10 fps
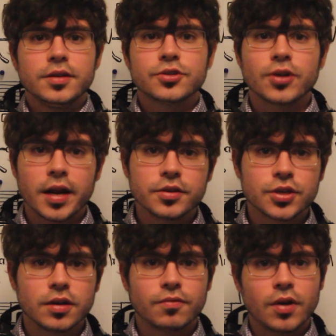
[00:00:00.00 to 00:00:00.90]

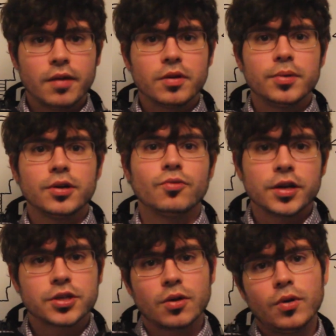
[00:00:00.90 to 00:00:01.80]
strategy of everybody
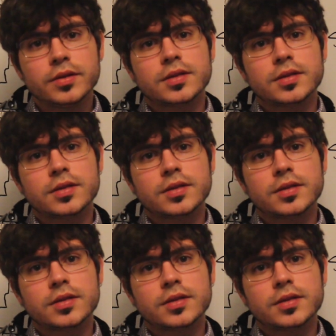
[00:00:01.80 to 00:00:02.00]
rushing one